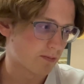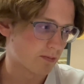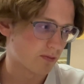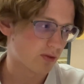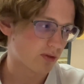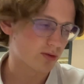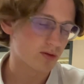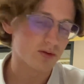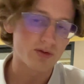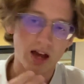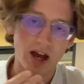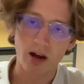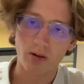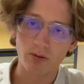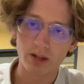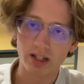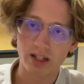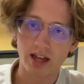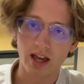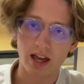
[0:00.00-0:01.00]
through that
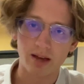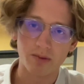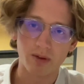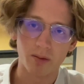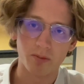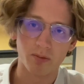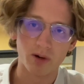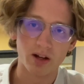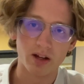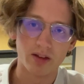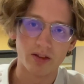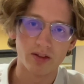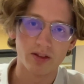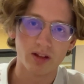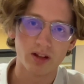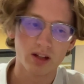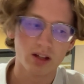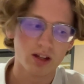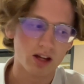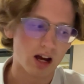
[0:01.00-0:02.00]
we came up with
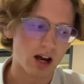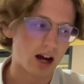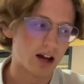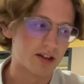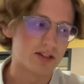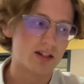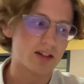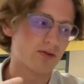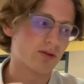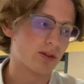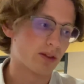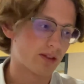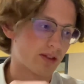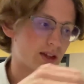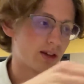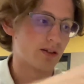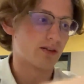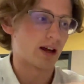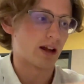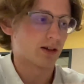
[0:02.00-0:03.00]
different
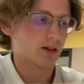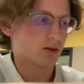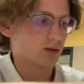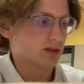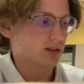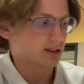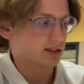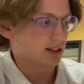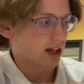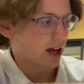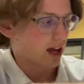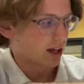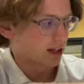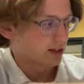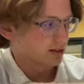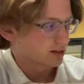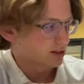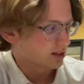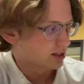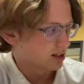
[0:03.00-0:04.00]
theoretical
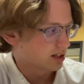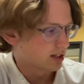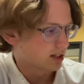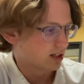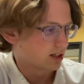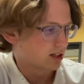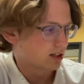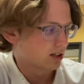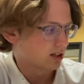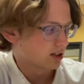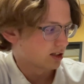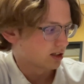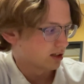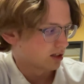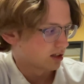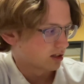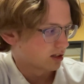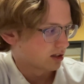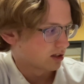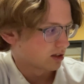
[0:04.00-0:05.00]
designs,
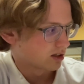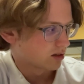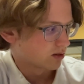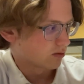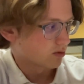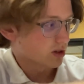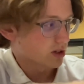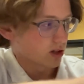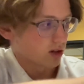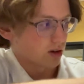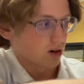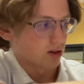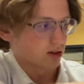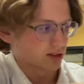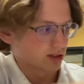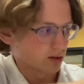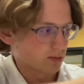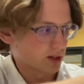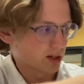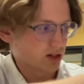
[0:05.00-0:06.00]
which are
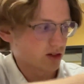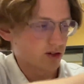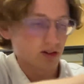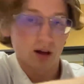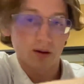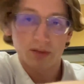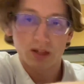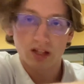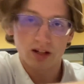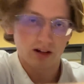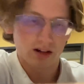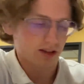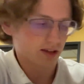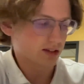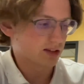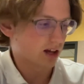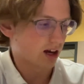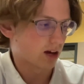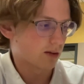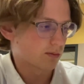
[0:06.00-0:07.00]
also pictured up here at the
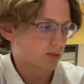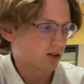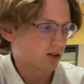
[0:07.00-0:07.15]
top.